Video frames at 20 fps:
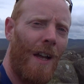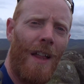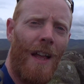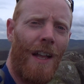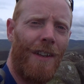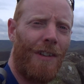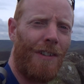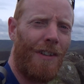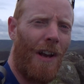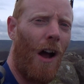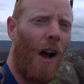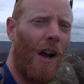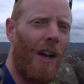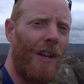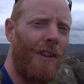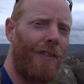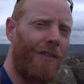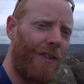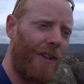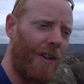it's as high
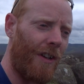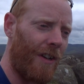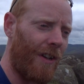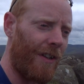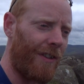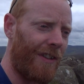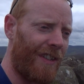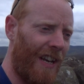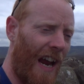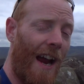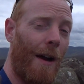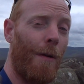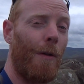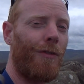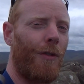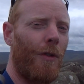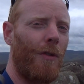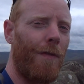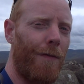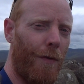as the
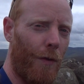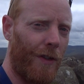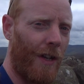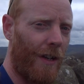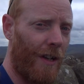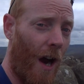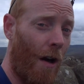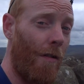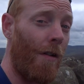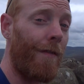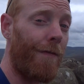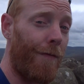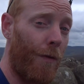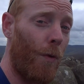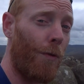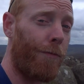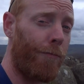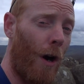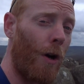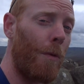towers on the current
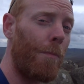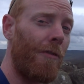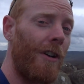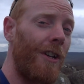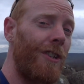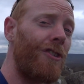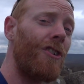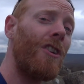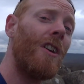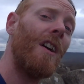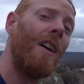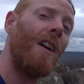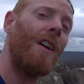4th road bridge.